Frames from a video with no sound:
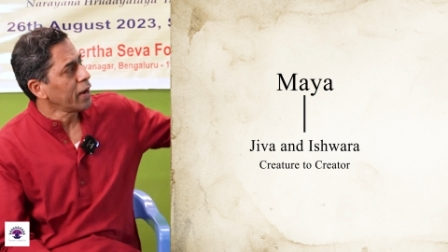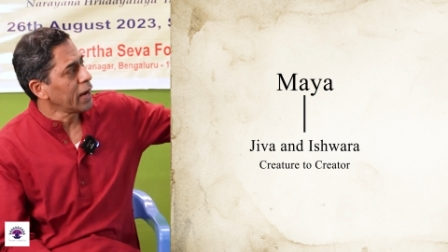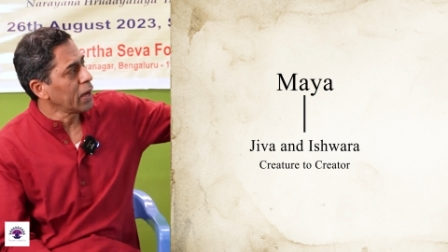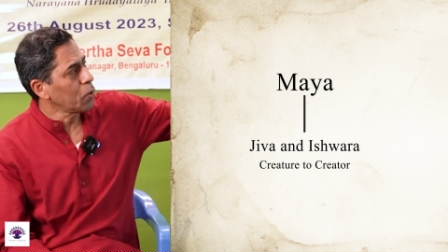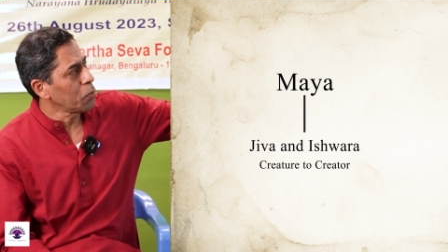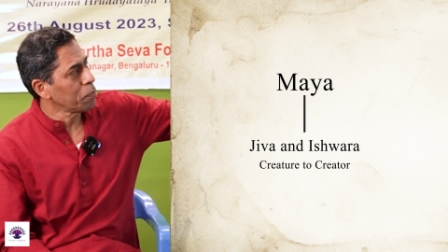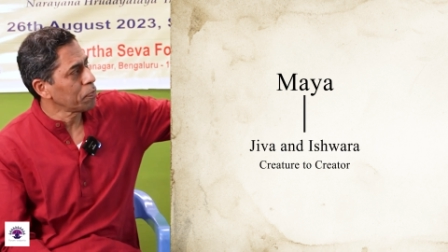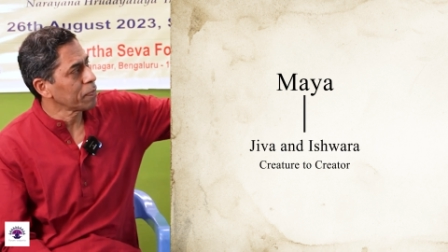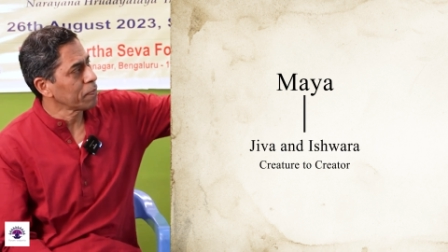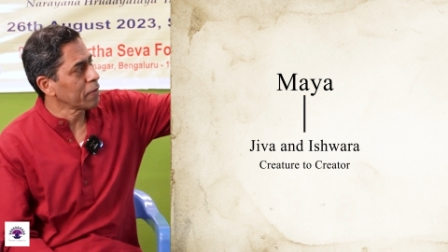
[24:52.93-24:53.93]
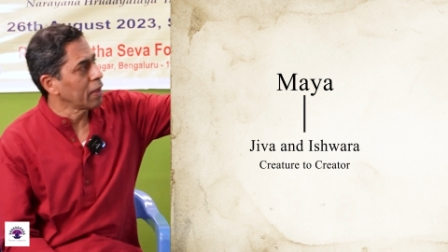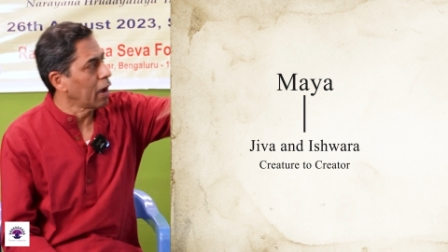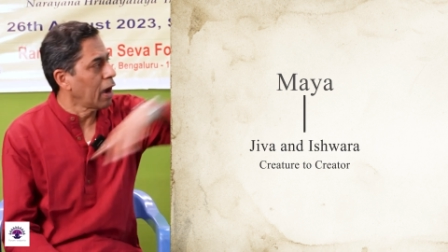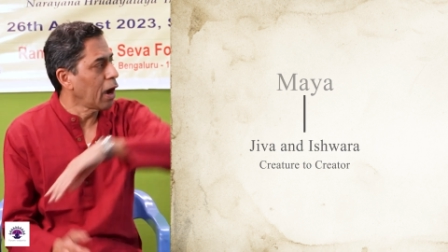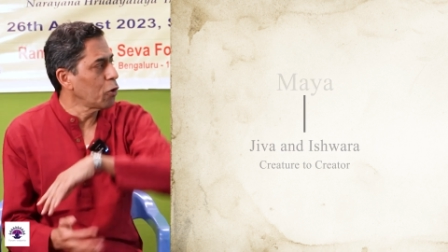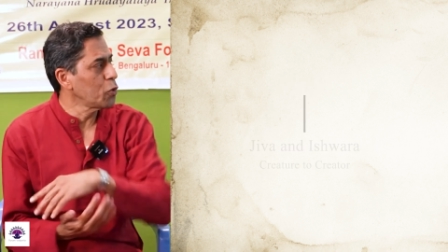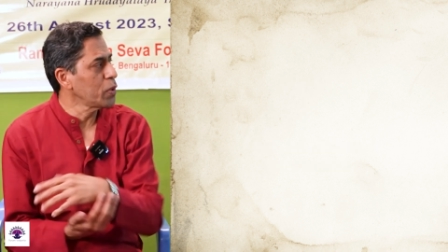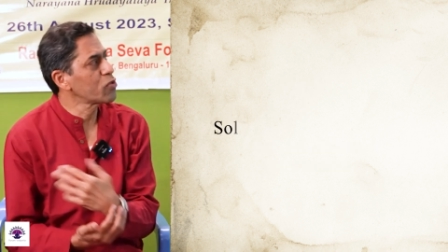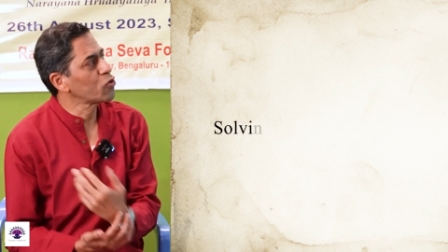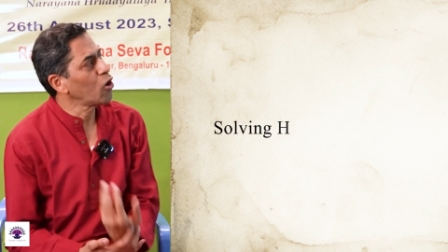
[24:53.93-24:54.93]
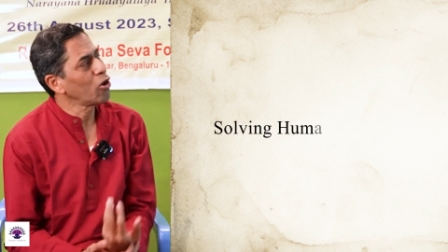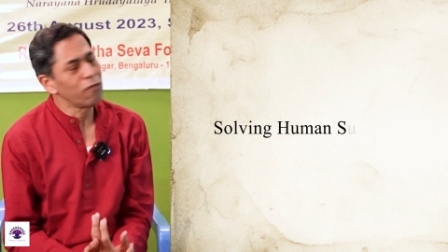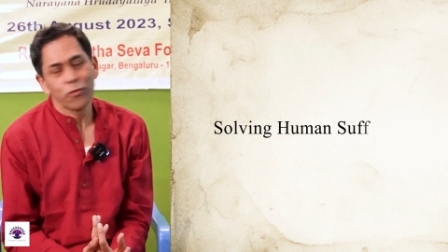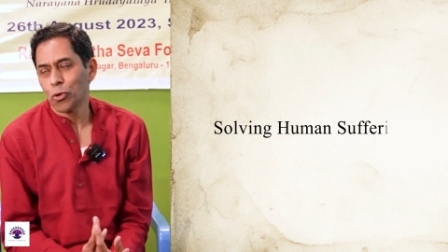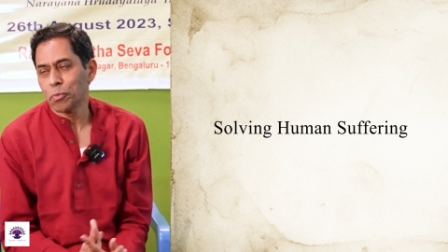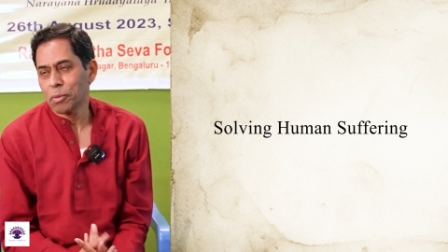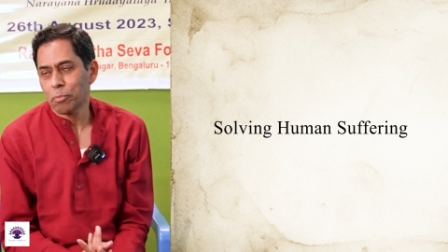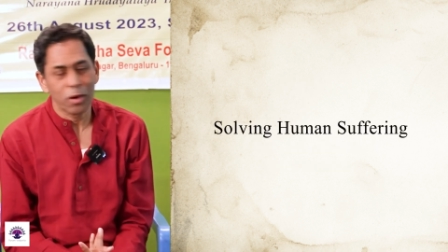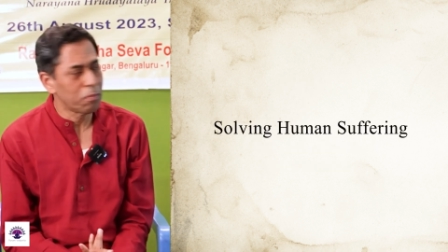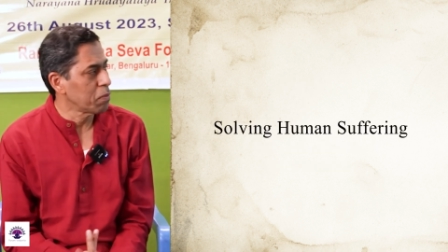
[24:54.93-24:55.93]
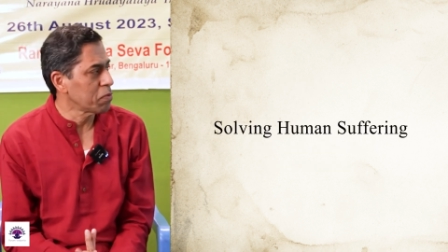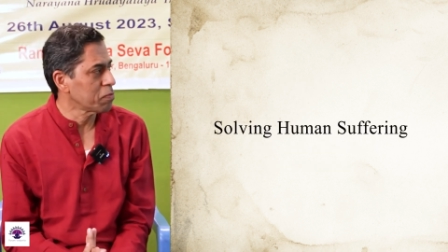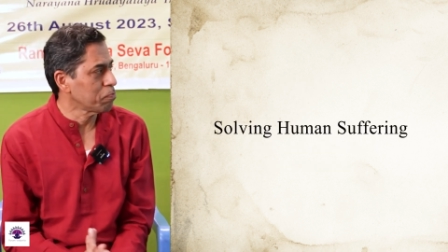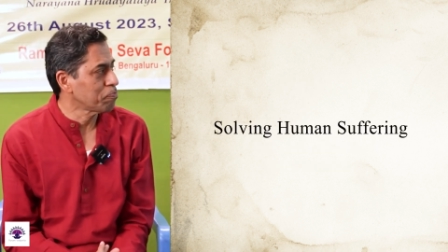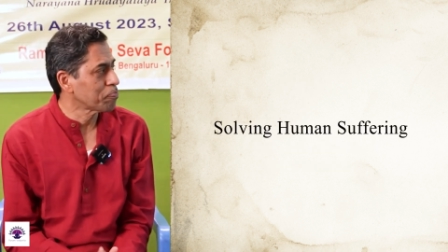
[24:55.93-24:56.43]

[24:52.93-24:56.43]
Now, how do we solve human problems?